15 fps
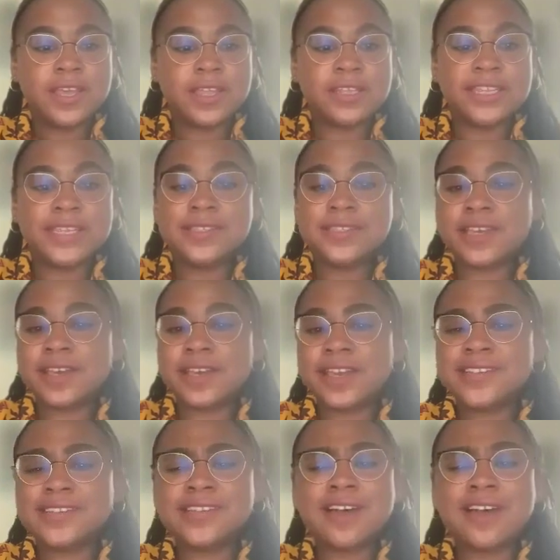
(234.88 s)
Lisa
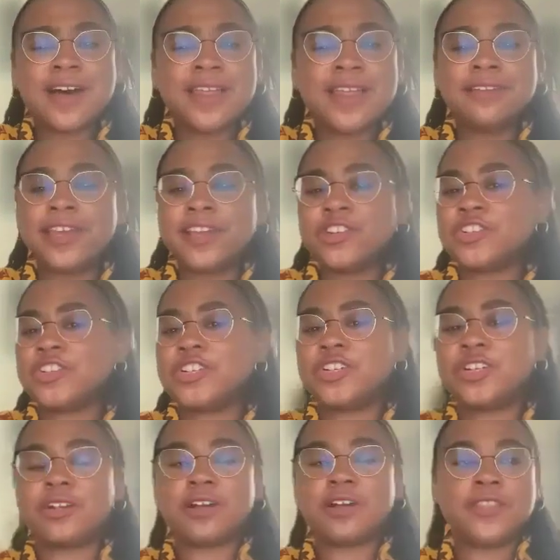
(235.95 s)
has taught and
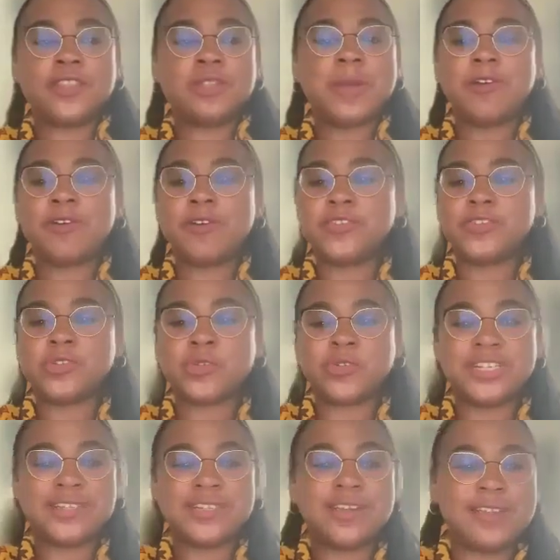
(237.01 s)
lectured on the power of
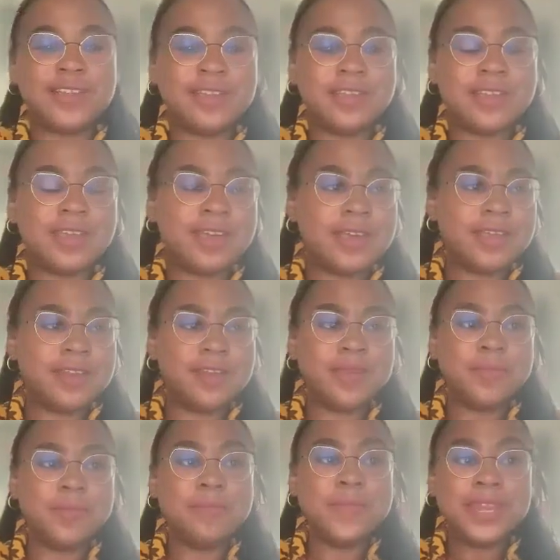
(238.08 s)
storytelling at
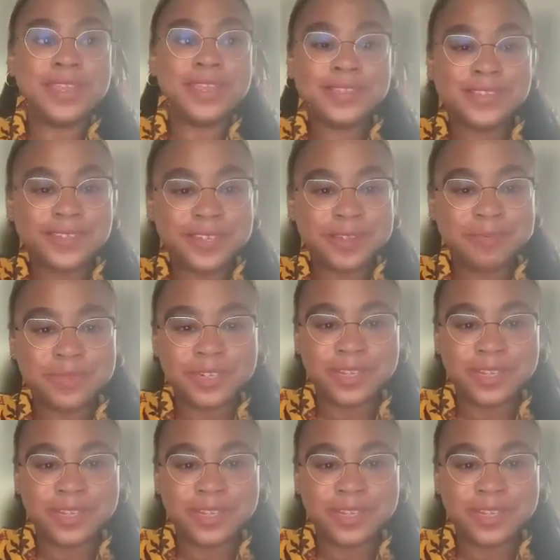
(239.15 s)
many esteemed